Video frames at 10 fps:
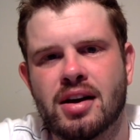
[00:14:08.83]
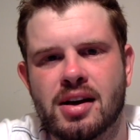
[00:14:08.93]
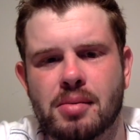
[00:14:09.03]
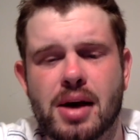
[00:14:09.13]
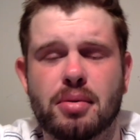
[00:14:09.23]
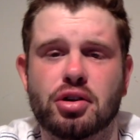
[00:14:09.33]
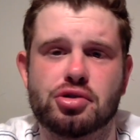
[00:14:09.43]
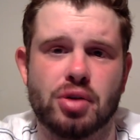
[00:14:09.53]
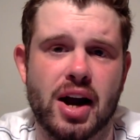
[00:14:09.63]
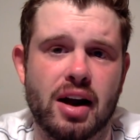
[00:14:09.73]
he may be
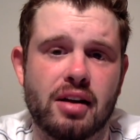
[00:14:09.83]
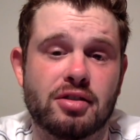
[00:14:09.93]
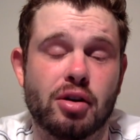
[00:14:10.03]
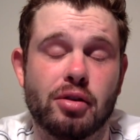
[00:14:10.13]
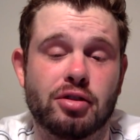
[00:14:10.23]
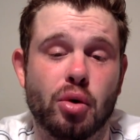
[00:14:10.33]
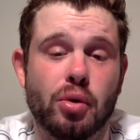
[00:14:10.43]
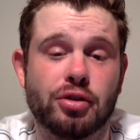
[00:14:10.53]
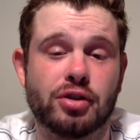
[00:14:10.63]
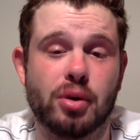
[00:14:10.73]
traded, so so
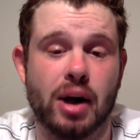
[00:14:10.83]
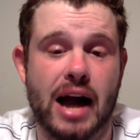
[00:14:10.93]
we'll see what